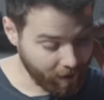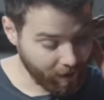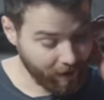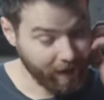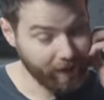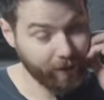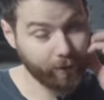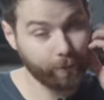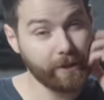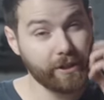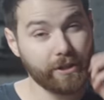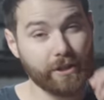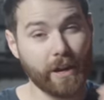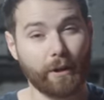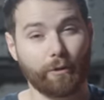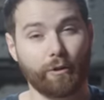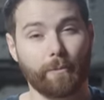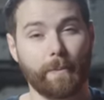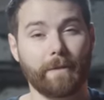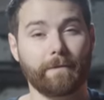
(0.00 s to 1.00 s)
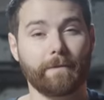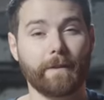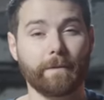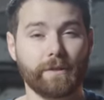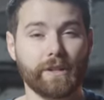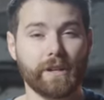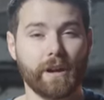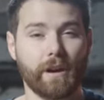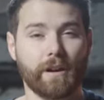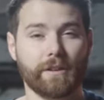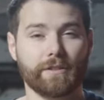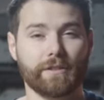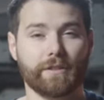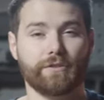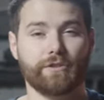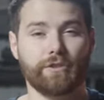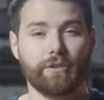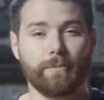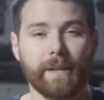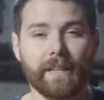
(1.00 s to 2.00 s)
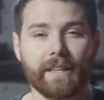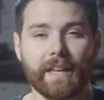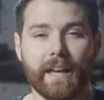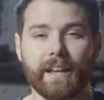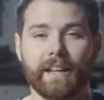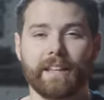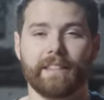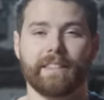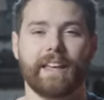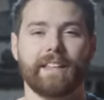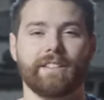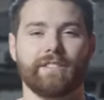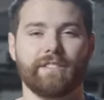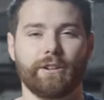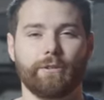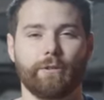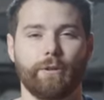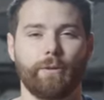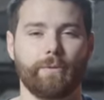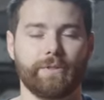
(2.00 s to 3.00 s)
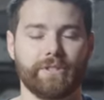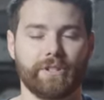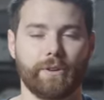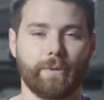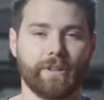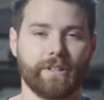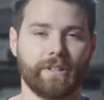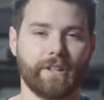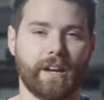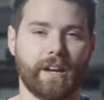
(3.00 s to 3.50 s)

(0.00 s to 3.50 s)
3-shot group at 50 yards, assuming that that zero was going to